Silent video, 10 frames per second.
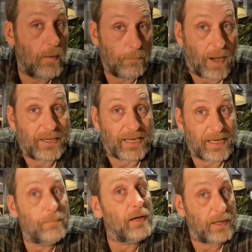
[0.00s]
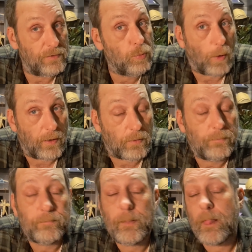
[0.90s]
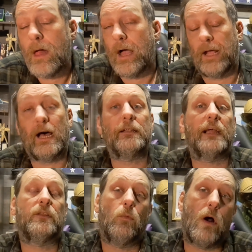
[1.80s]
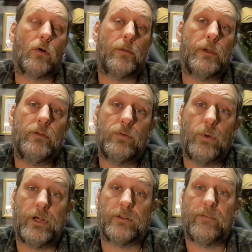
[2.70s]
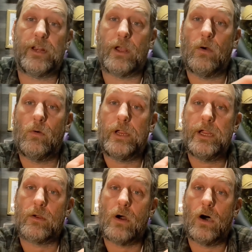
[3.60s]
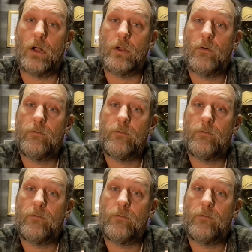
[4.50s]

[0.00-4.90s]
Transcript: My name is Will, and I'd like to welcome you to another video here on